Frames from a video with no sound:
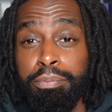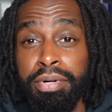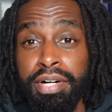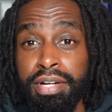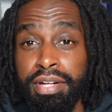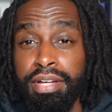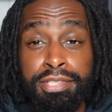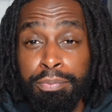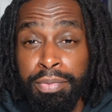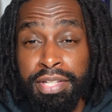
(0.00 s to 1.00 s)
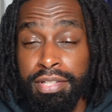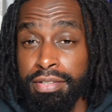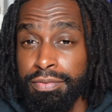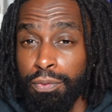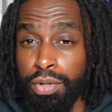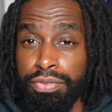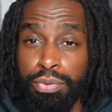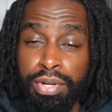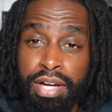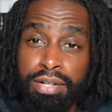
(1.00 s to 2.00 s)
but to me, for the
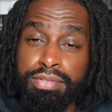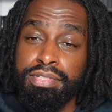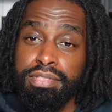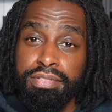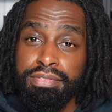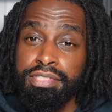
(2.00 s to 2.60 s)
3 ounce,